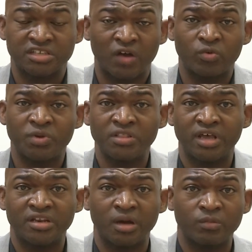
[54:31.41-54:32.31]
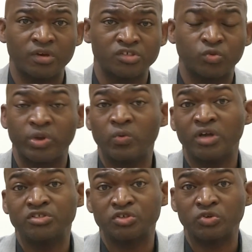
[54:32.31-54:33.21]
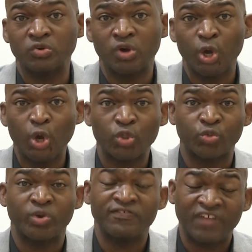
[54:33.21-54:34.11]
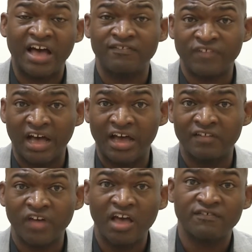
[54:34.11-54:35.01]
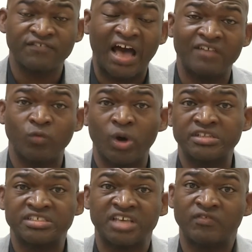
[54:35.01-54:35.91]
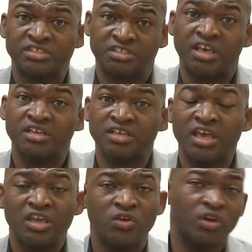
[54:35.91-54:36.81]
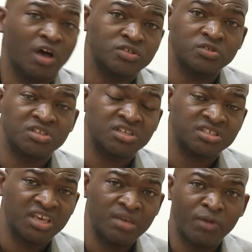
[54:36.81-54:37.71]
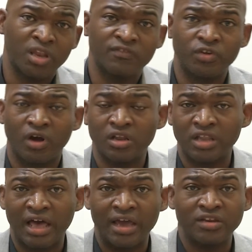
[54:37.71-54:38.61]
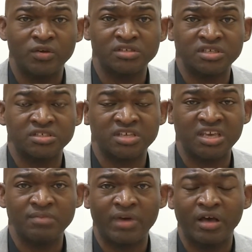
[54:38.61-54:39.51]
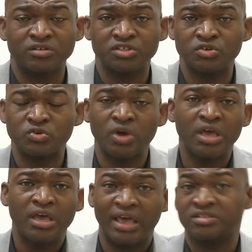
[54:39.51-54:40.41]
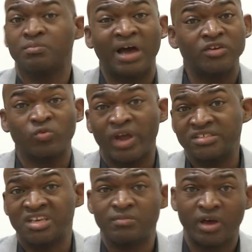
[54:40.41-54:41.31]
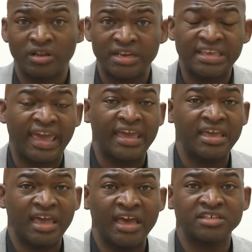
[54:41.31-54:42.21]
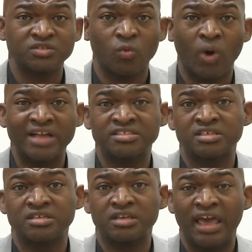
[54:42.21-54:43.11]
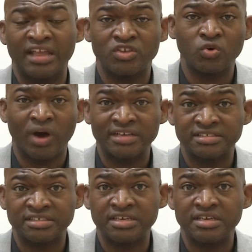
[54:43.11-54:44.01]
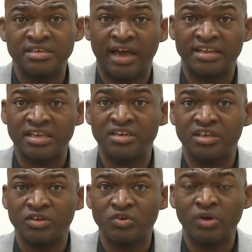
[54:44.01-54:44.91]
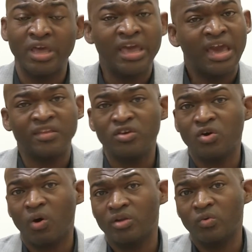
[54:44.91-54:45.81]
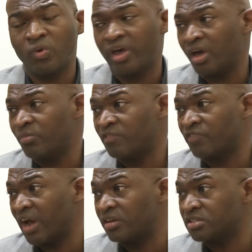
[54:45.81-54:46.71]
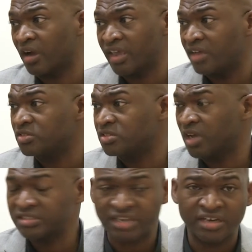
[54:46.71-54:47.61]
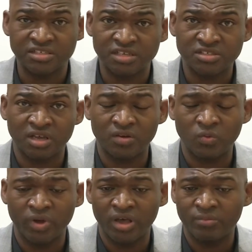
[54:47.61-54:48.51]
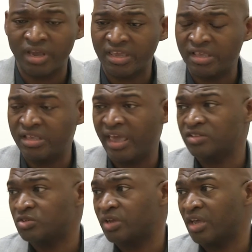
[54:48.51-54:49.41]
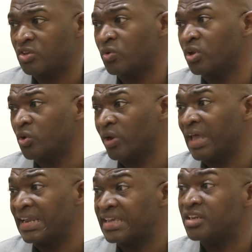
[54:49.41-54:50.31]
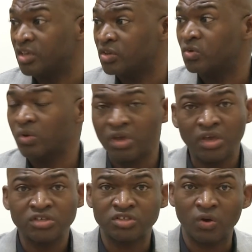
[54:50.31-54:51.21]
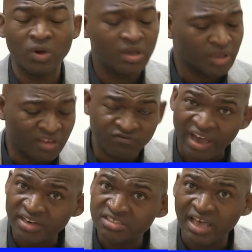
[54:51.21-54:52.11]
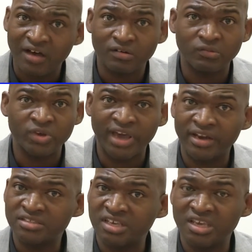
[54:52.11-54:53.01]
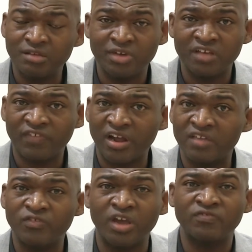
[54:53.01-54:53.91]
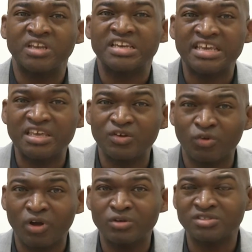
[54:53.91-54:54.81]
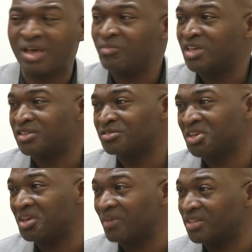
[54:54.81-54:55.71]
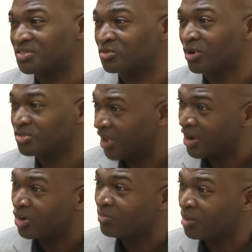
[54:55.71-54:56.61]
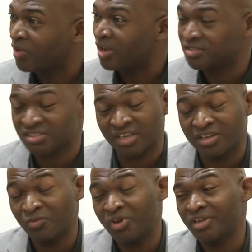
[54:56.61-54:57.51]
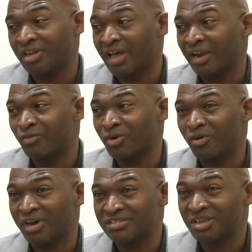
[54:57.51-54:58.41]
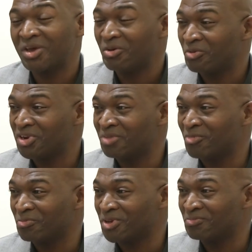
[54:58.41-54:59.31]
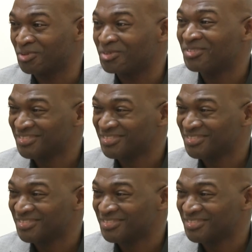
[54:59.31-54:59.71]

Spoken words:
And I'll repeat that number is 312-355-5176. 888-888-5176. You can also send us an email if you're online. You can send us an email to my direct email at kswatson@uic.edu. And then you can go on the web and find us. Our cancer site is listed on the web at cancer.uillinois.edu. So invite us out. We got a team, and if the need grows, that means our team has to grow. So I go to my boss and say, look, we're getting a lot of requests. We need more people.